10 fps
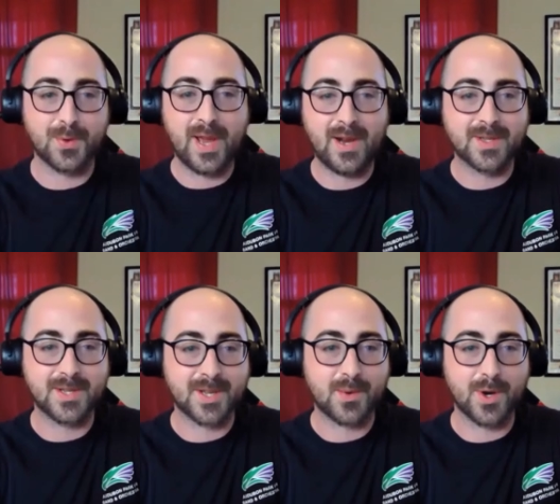through
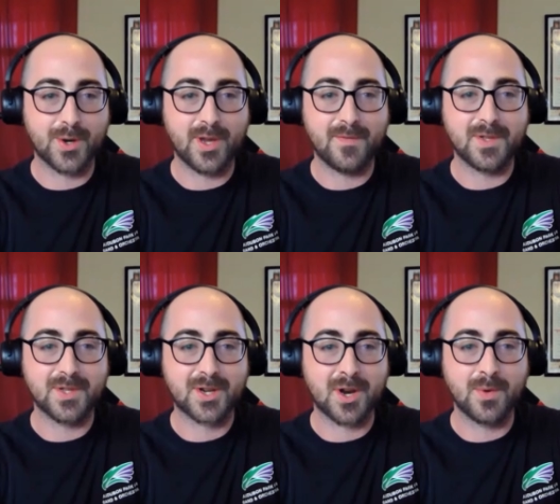analysis. Like, where do I
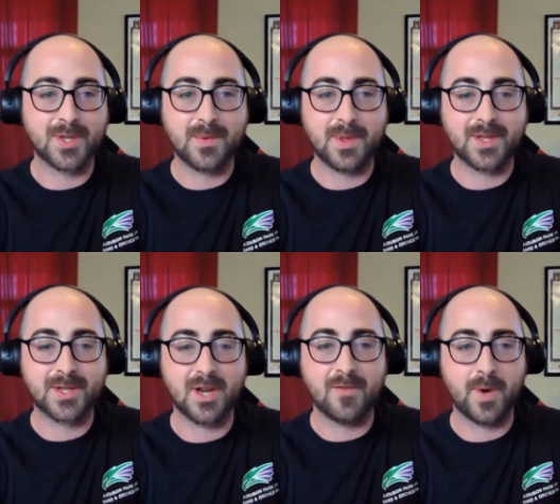even start with some of
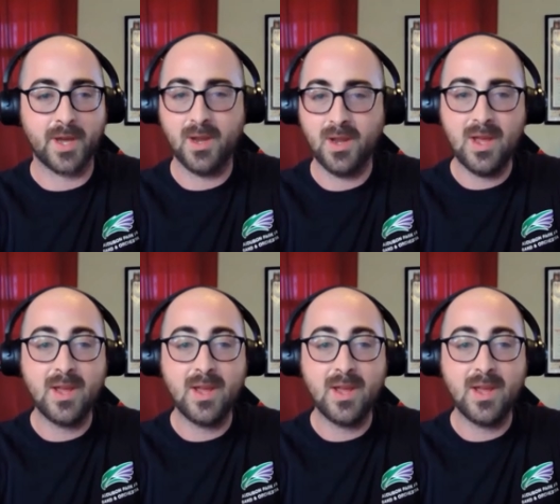this stuff? But